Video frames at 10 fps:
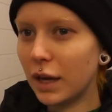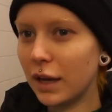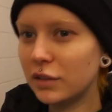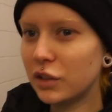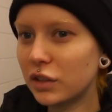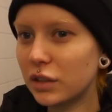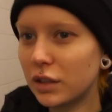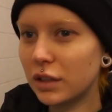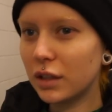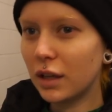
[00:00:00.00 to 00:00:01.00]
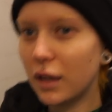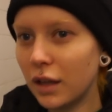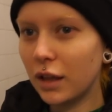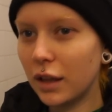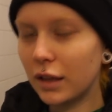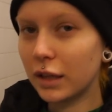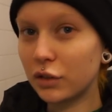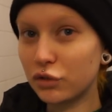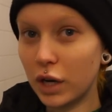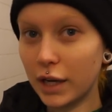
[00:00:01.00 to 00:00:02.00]
I look like a
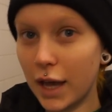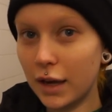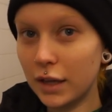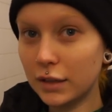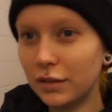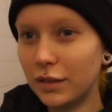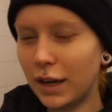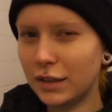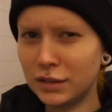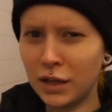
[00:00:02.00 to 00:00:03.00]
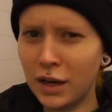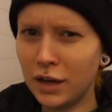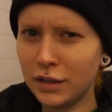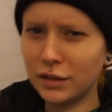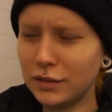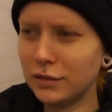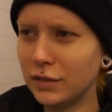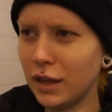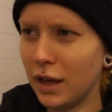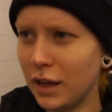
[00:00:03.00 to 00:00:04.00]
drug addict. That is not
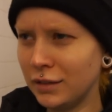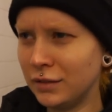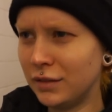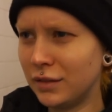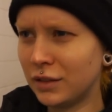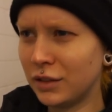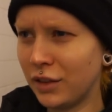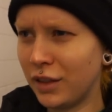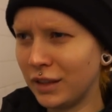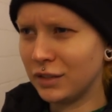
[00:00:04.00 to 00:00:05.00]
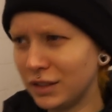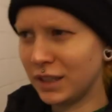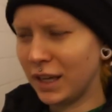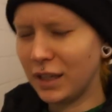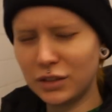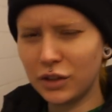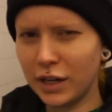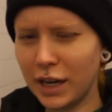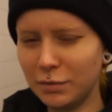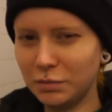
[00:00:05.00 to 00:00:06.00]
a good thing to say.
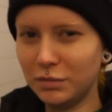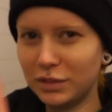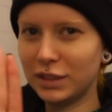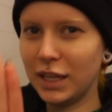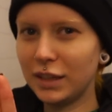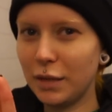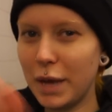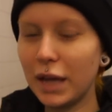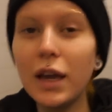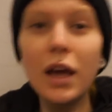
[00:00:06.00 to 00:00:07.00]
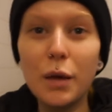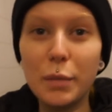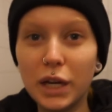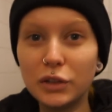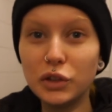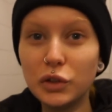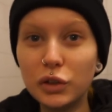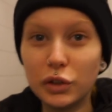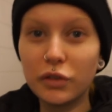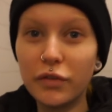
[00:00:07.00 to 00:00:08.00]
Sorry, I take that back. But I do
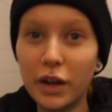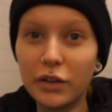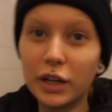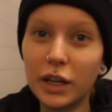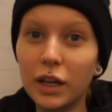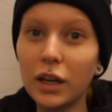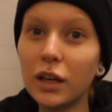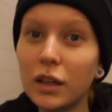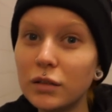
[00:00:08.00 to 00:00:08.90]
look very